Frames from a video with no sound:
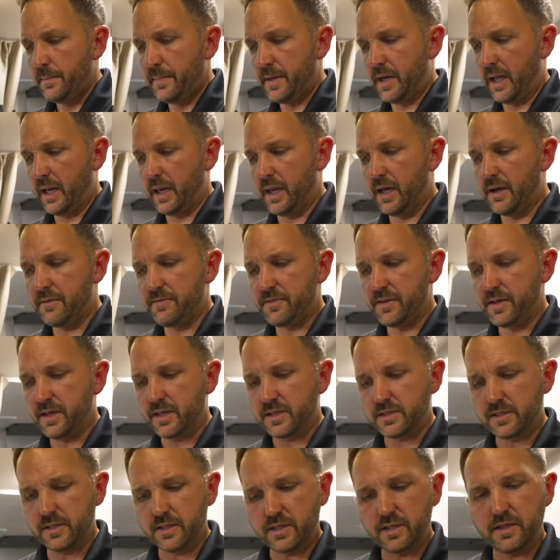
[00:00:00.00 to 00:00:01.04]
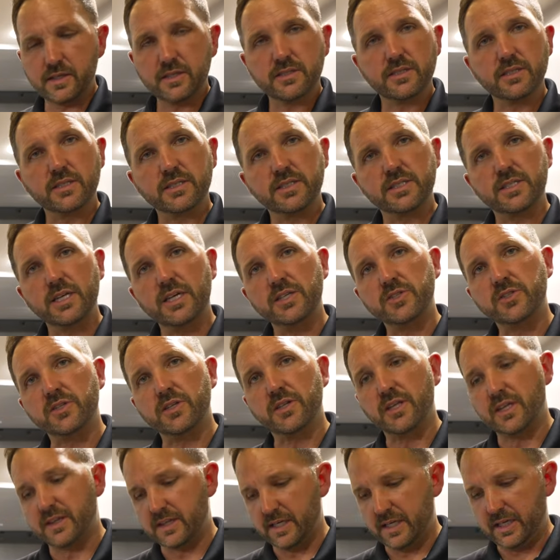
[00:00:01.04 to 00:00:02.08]
But I love this. Look at this extension
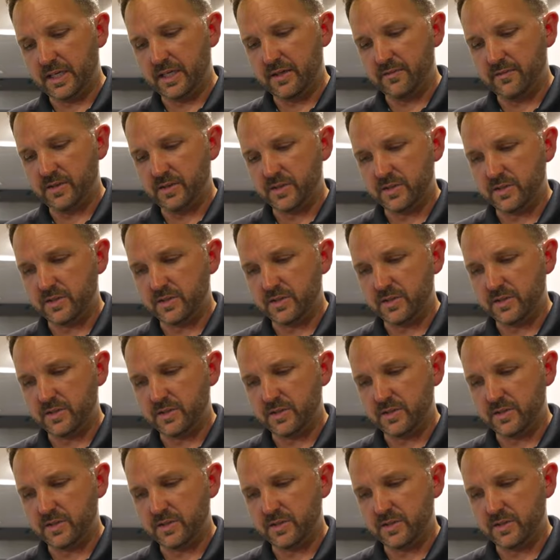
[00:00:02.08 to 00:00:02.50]
that they give you.